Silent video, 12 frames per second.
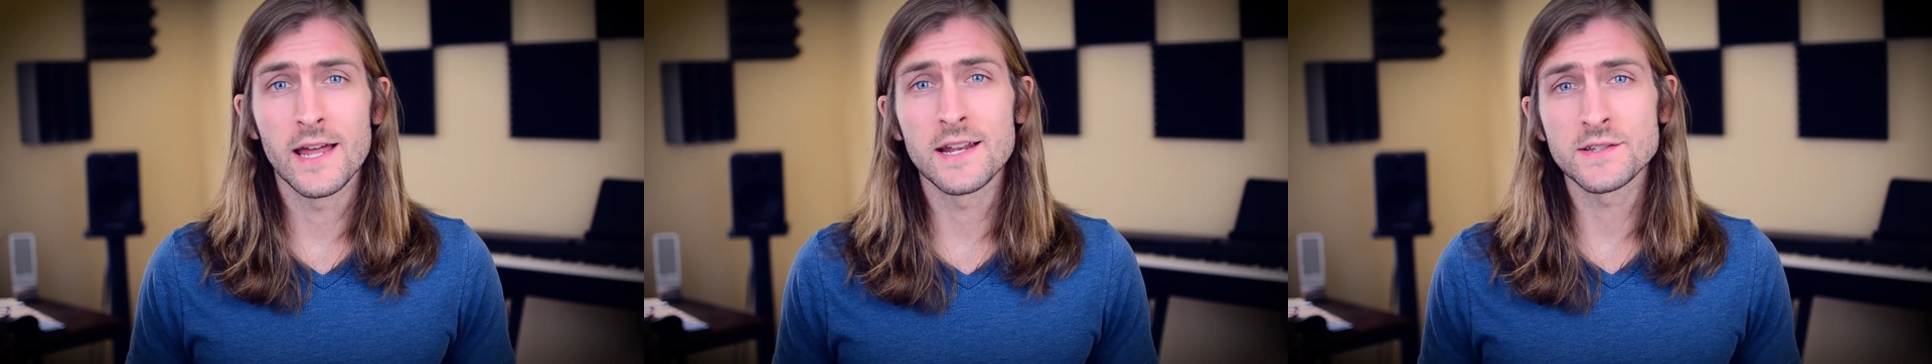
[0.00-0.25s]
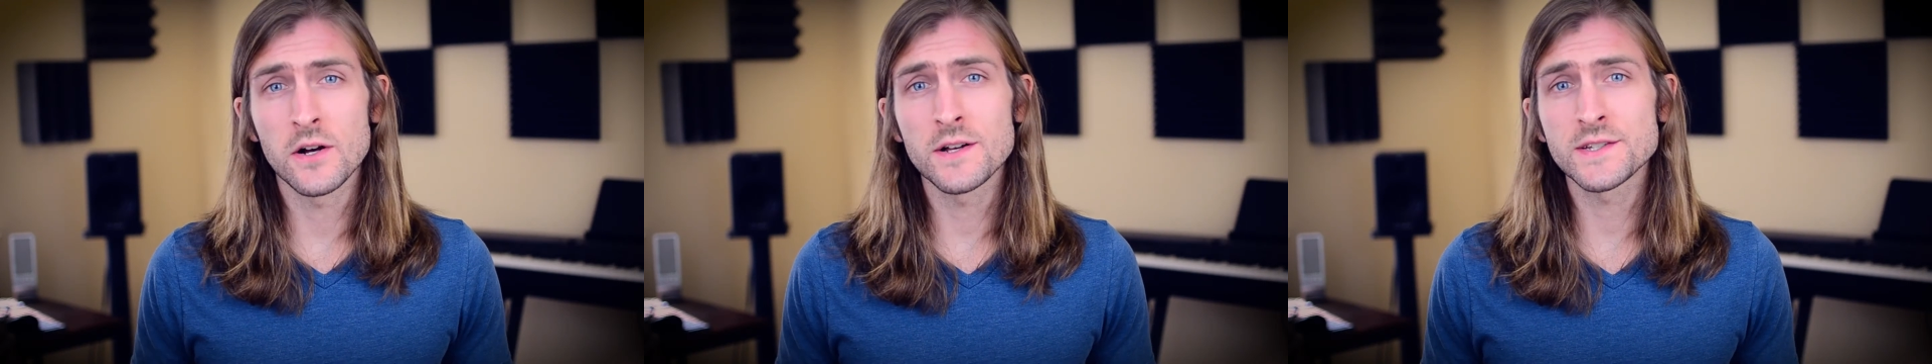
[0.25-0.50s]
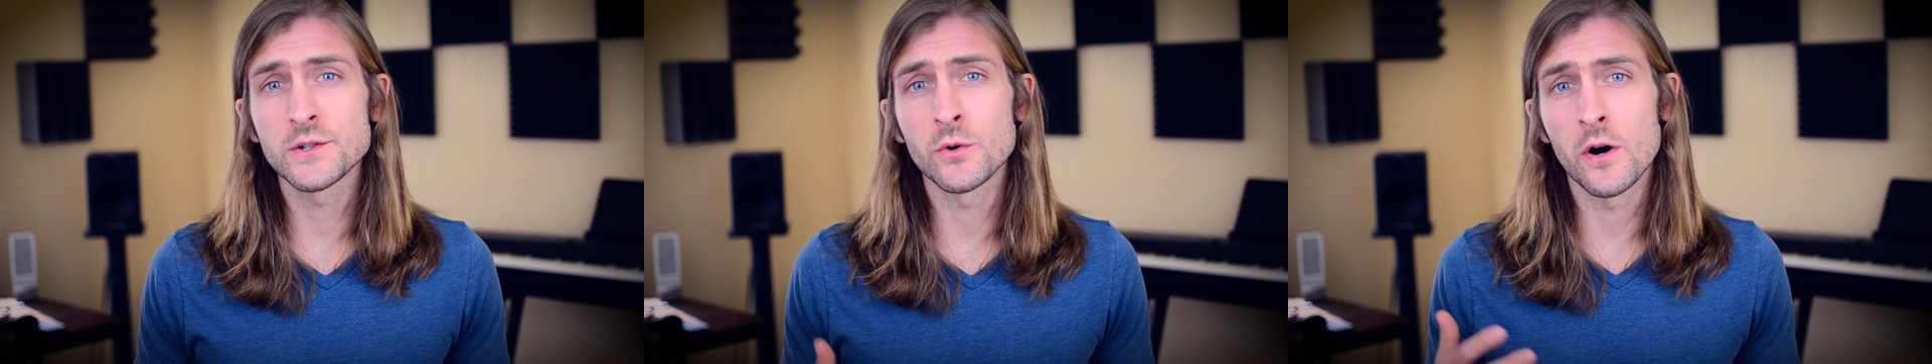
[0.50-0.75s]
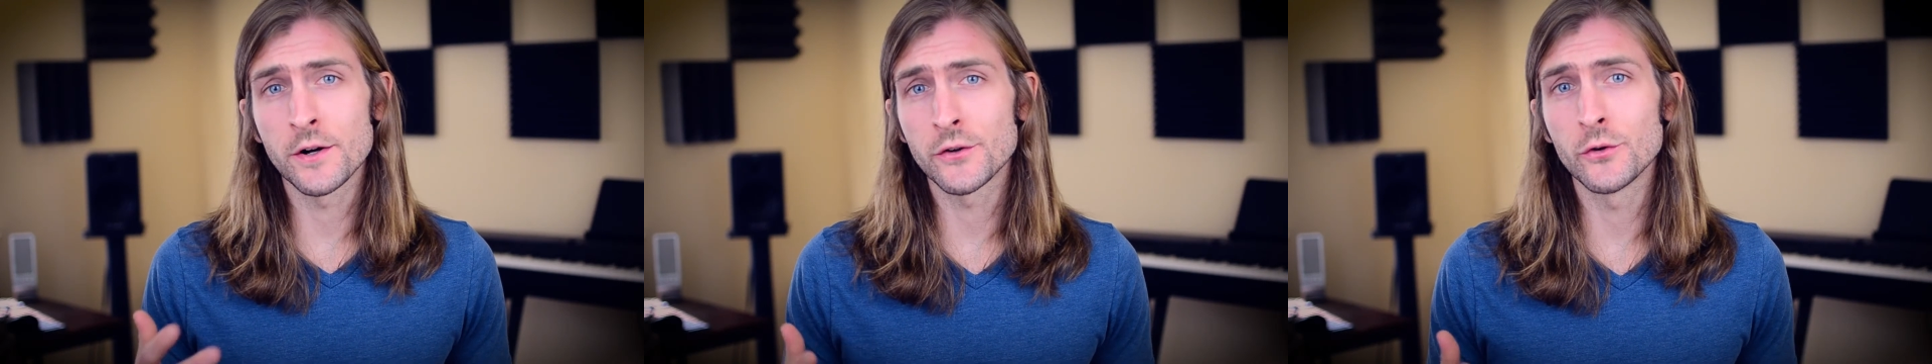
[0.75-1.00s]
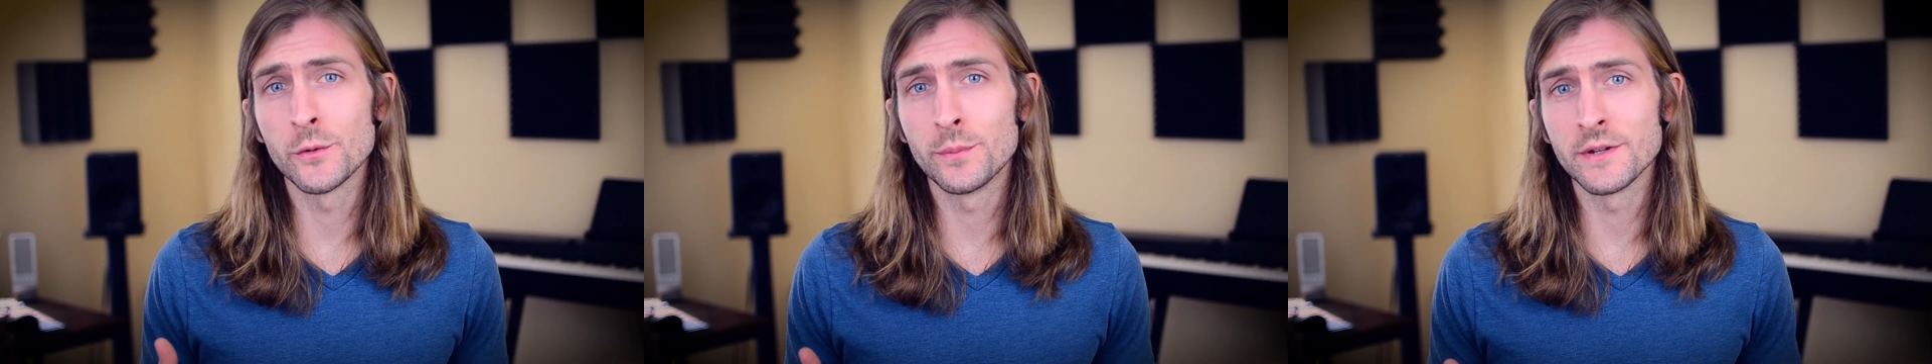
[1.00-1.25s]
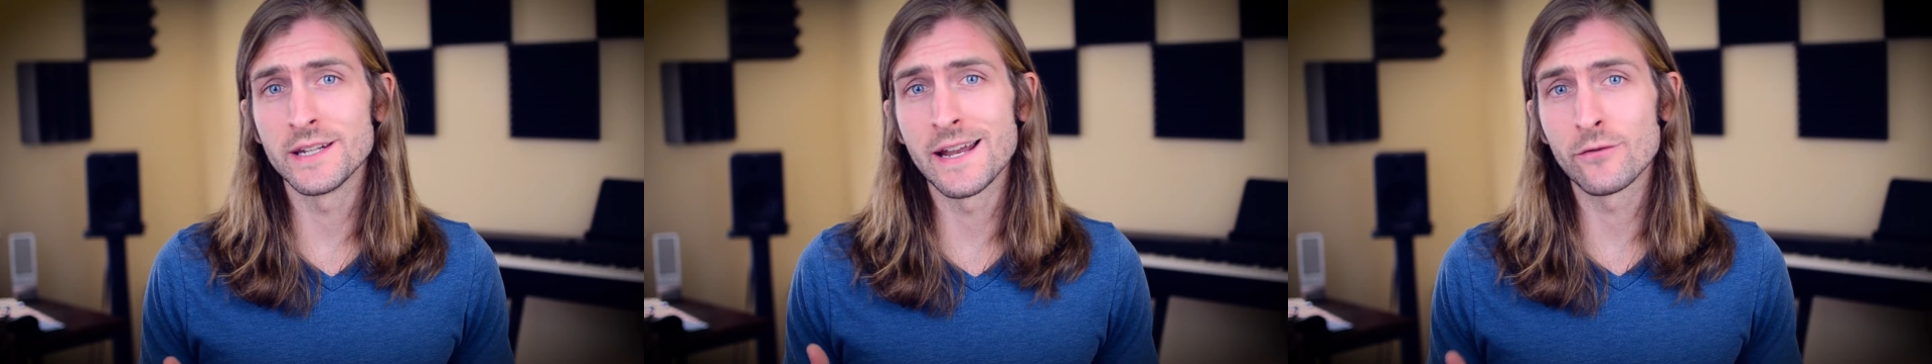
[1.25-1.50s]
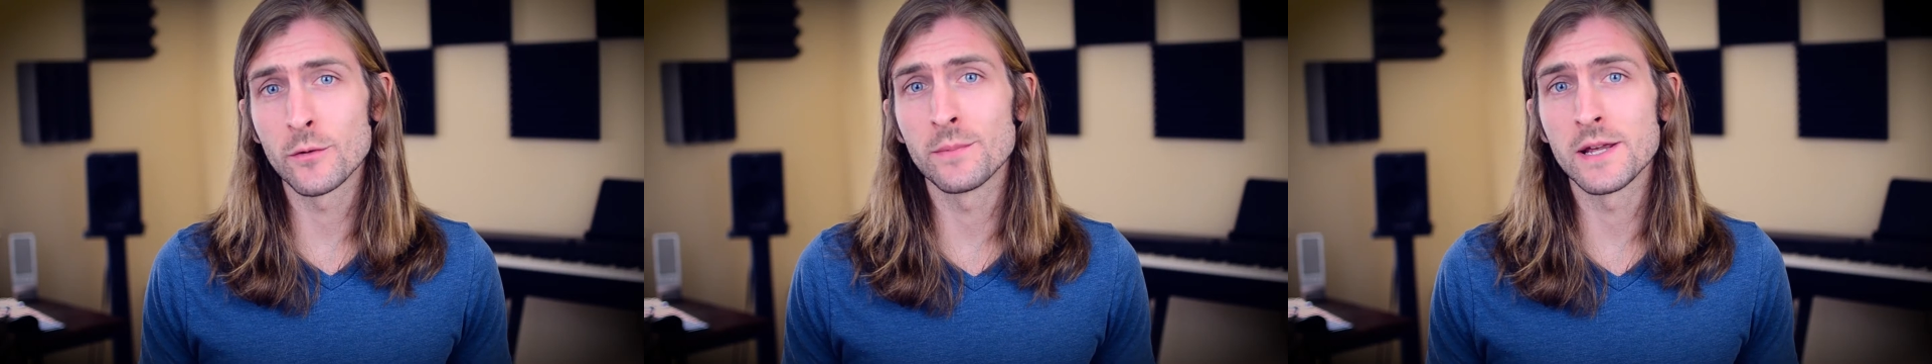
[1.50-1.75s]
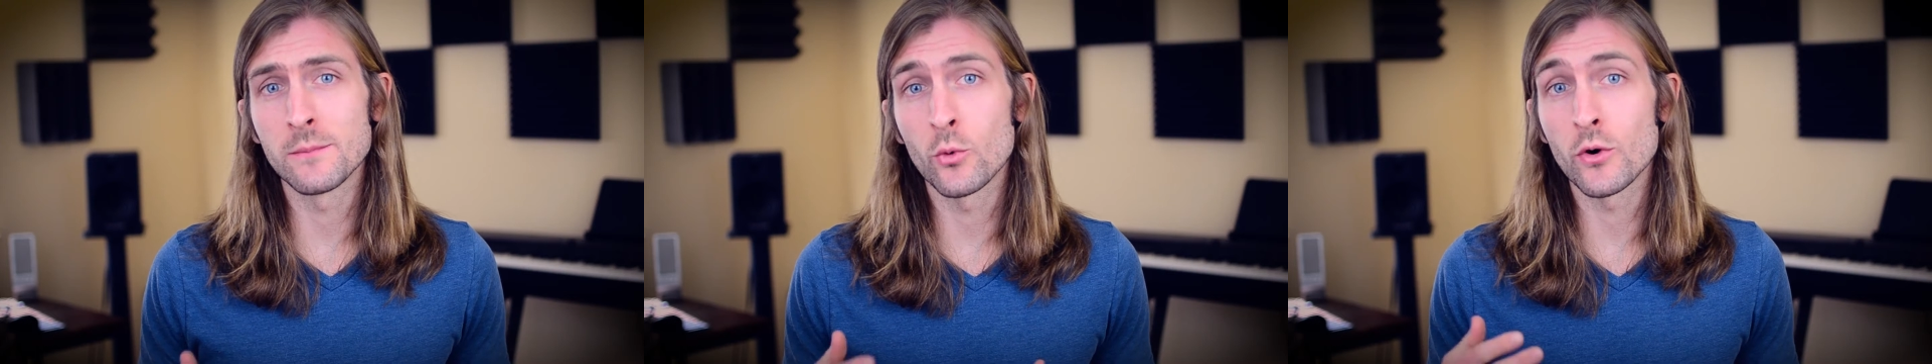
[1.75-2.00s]
And it's also arguably never
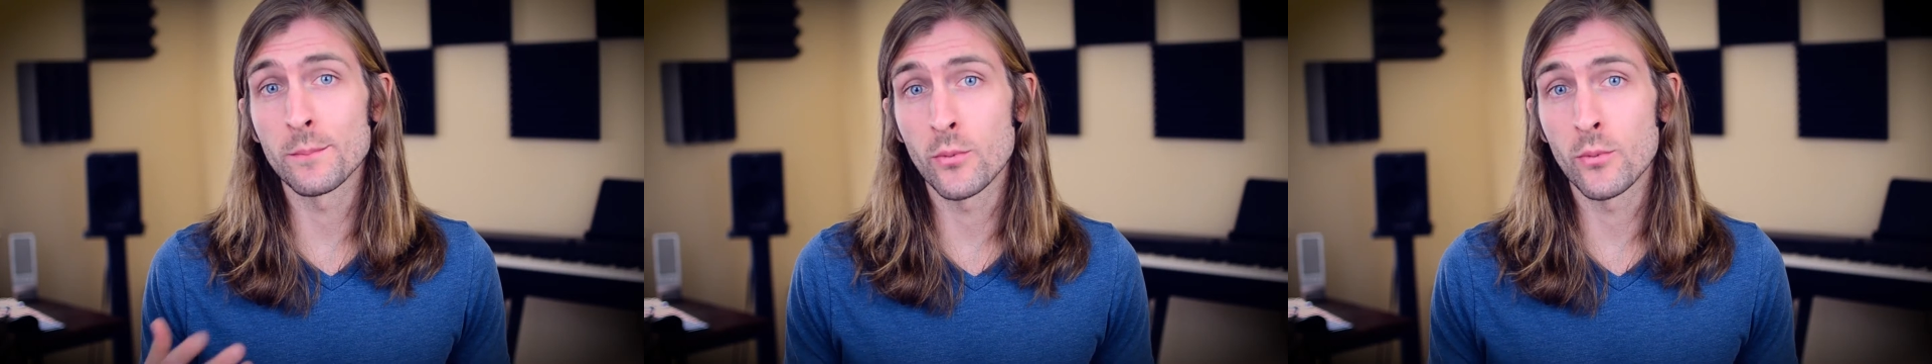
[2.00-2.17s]
been more